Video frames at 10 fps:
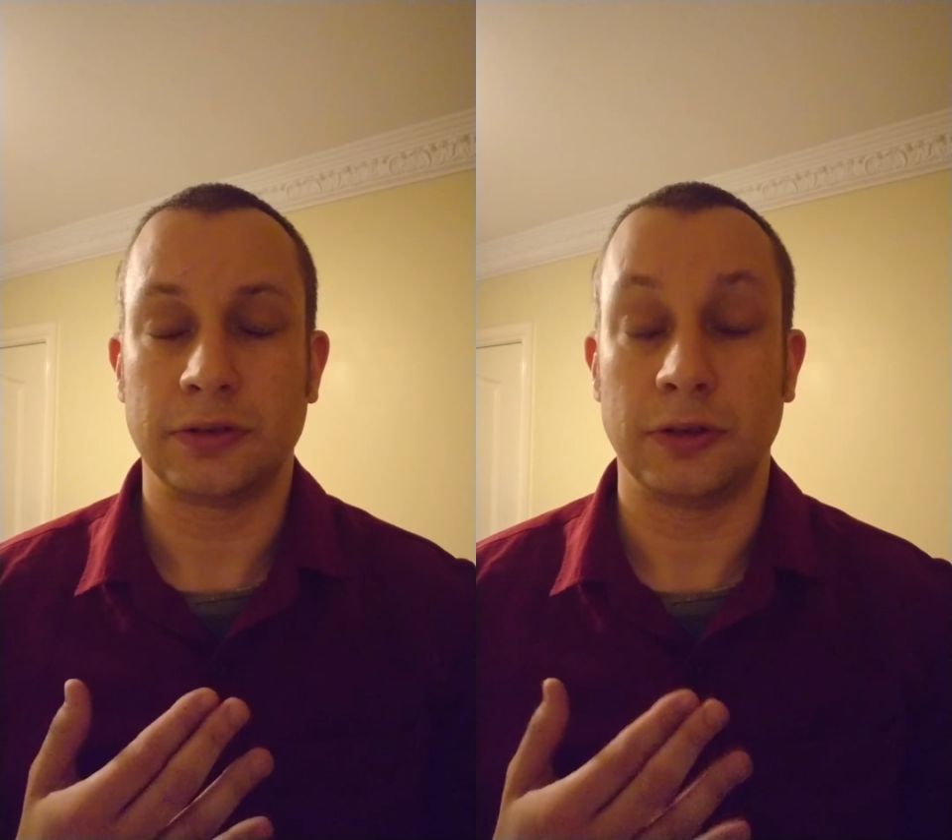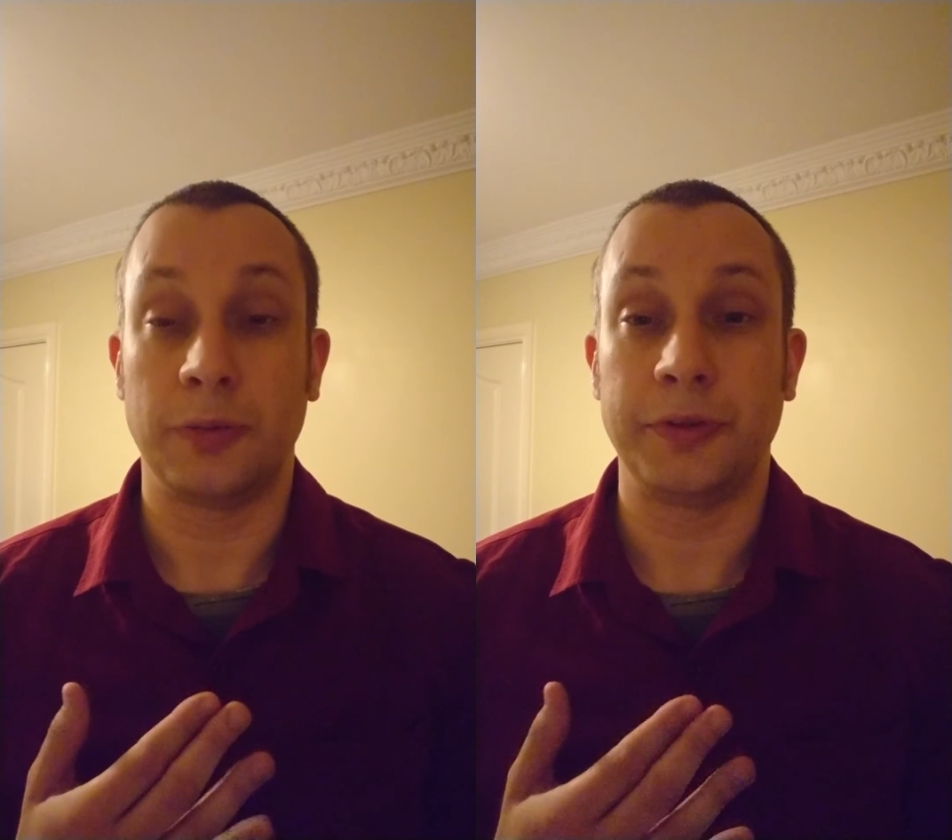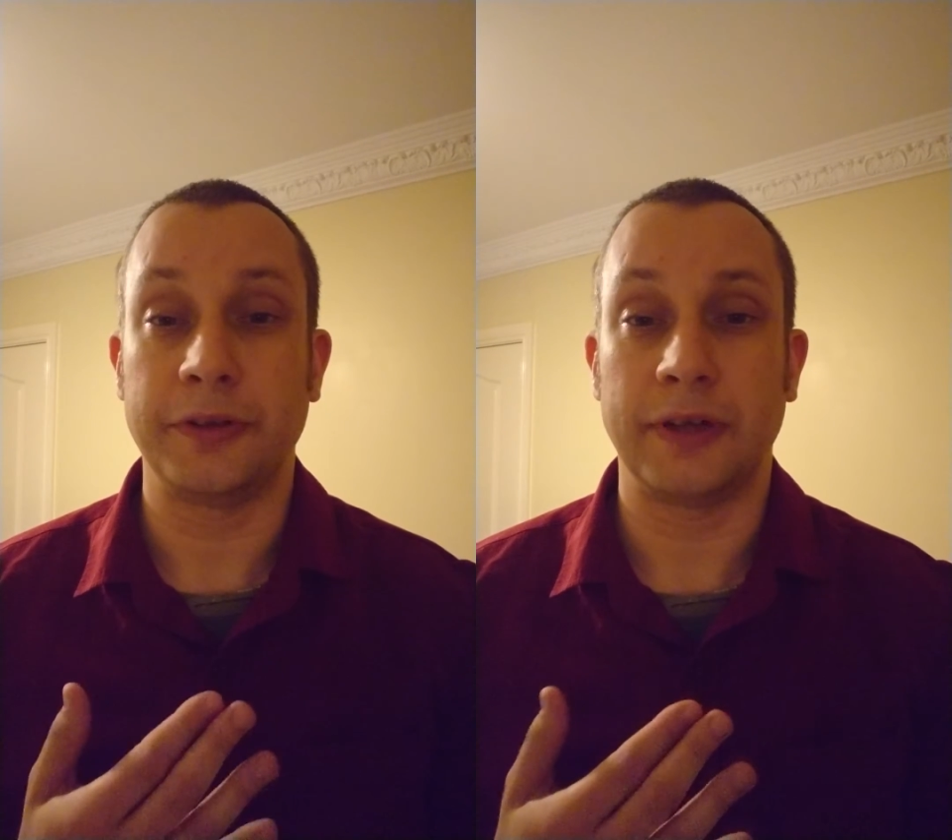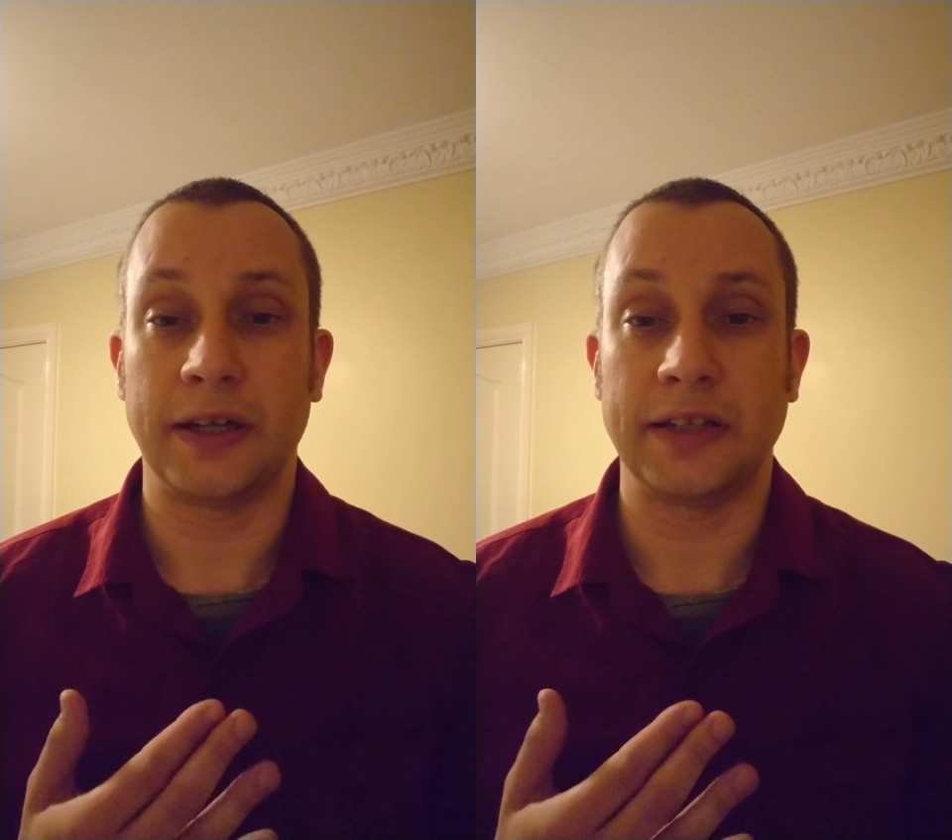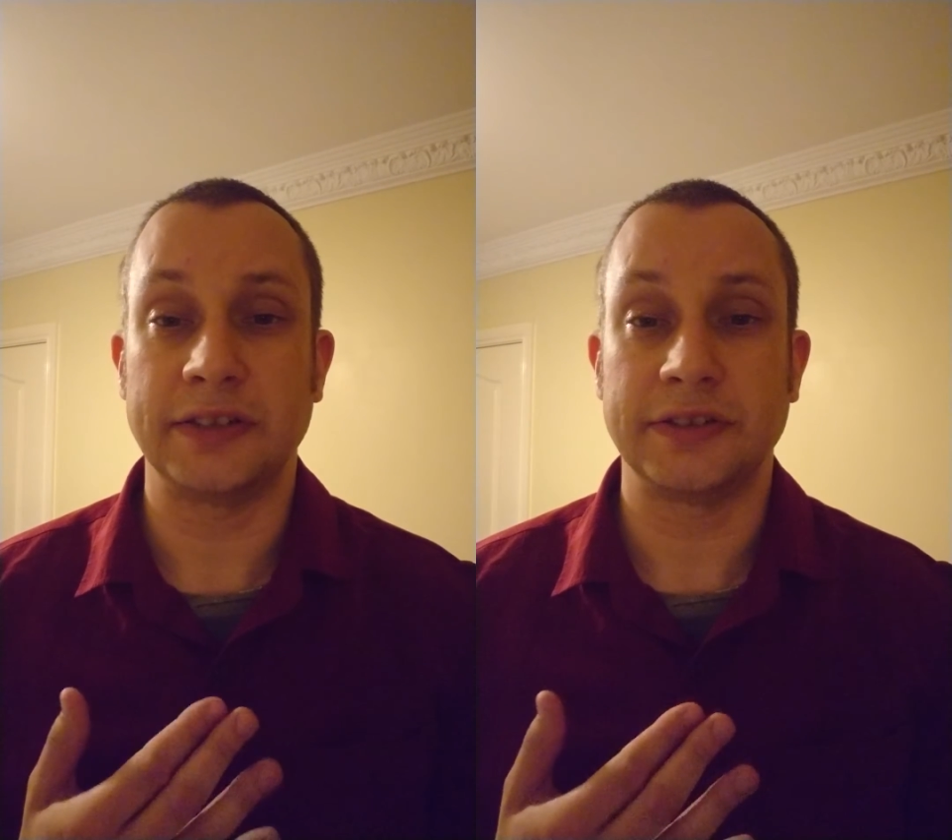open your
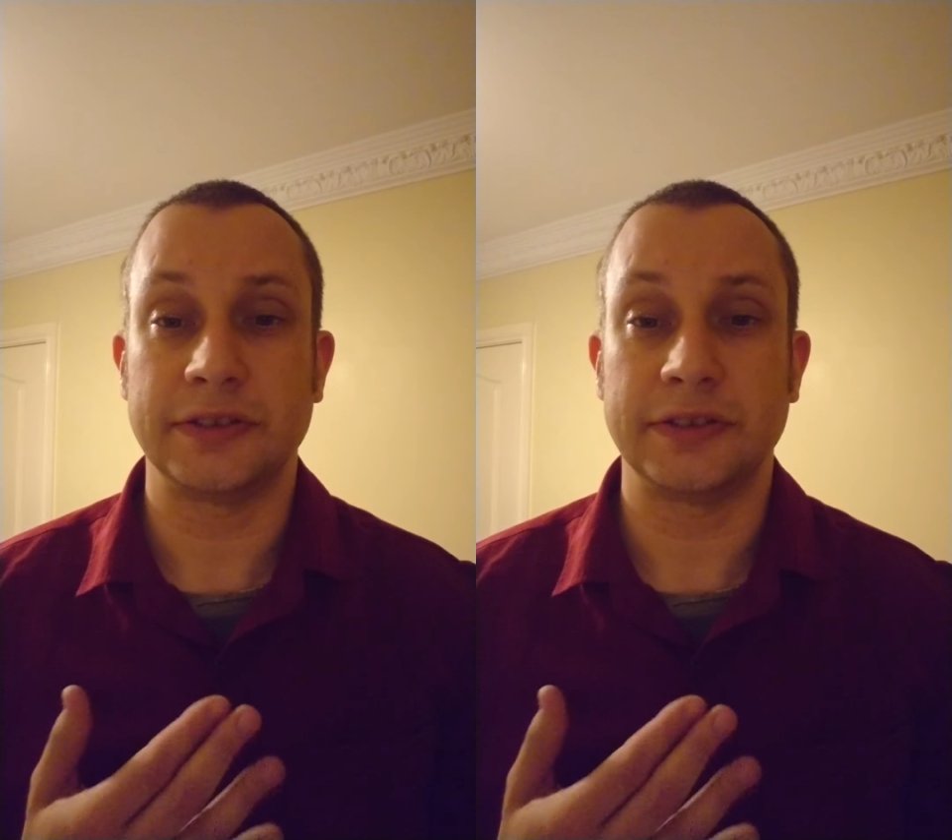eyes,